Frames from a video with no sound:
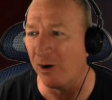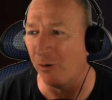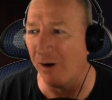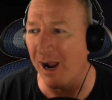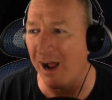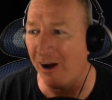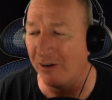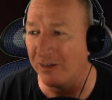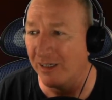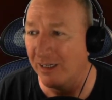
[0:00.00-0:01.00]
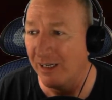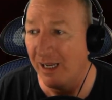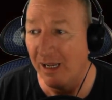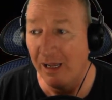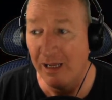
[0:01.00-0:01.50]

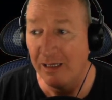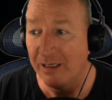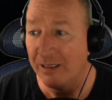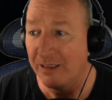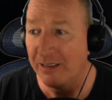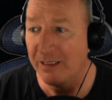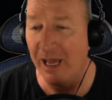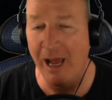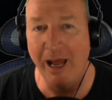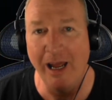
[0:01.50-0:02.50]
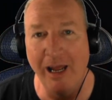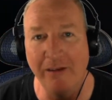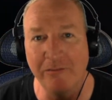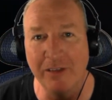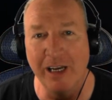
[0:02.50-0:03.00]
around. Yeah,
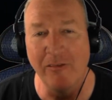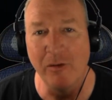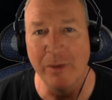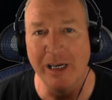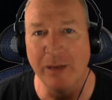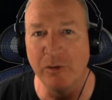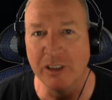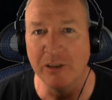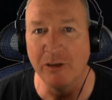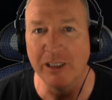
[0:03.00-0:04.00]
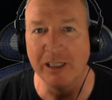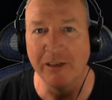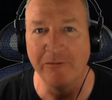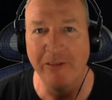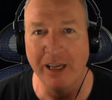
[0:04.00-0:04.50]
I've never been able to do
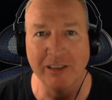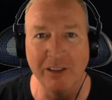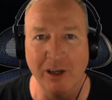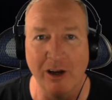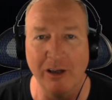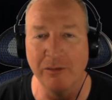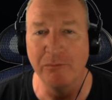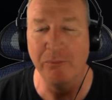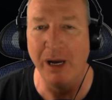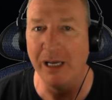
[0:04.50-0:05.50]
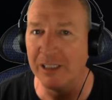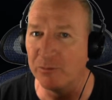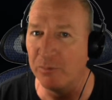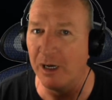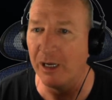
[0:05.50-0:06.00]
anything fancy on bikes,
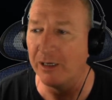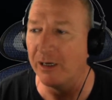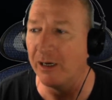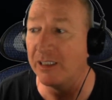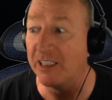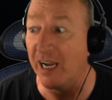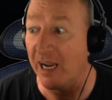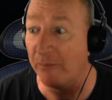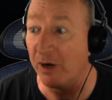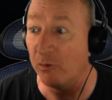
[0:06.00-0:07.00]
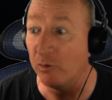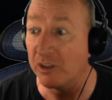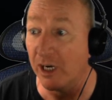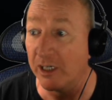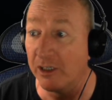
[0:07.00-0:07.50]
but damn, I
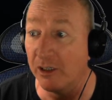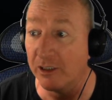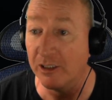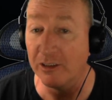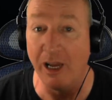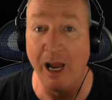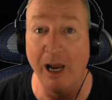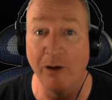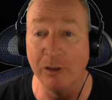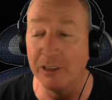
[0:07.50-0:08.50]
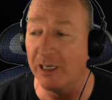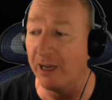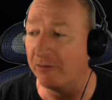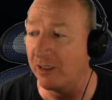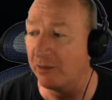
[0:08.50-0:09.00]
wish I could because I would
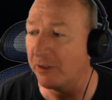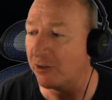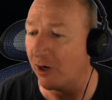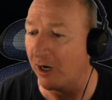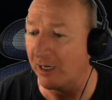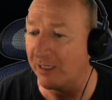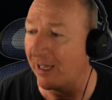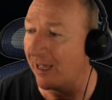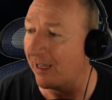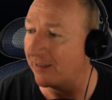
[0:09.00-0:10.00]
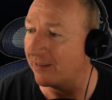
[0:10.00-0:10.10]
definitely be trying that.